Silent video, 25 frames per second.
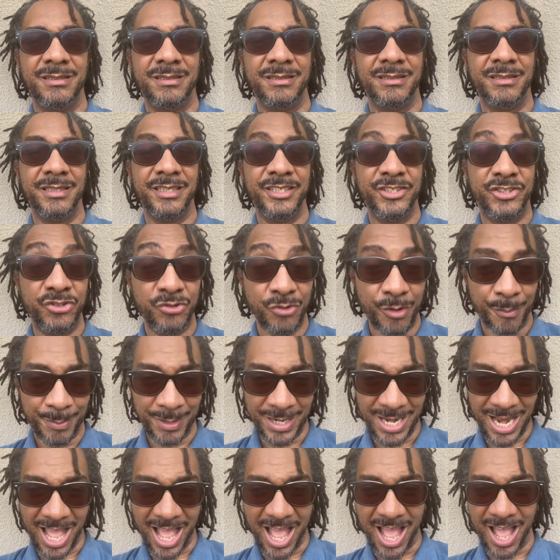eat you up
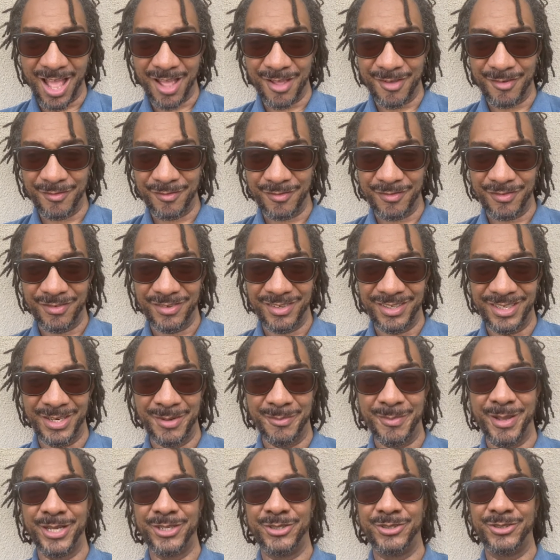alive in the
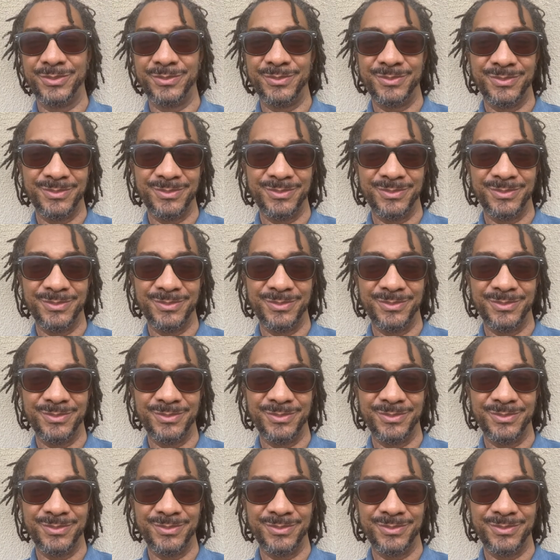bedroom.